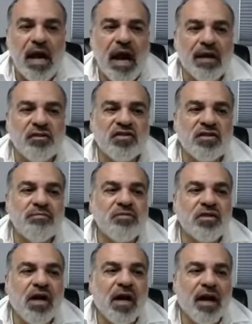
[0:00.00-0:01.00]
And
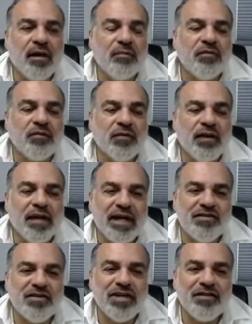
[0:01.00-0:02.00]
sometimes, and I
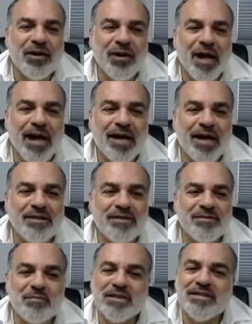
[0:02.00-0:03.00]
see it a lot,
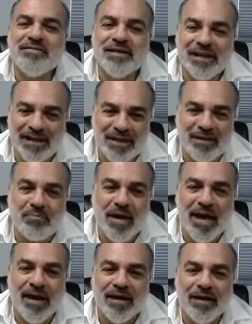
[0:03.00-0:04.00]
specifically in
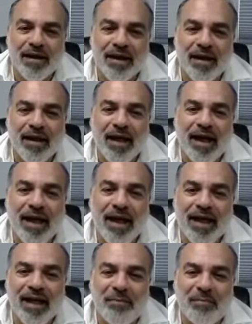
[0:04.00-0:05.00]
men, I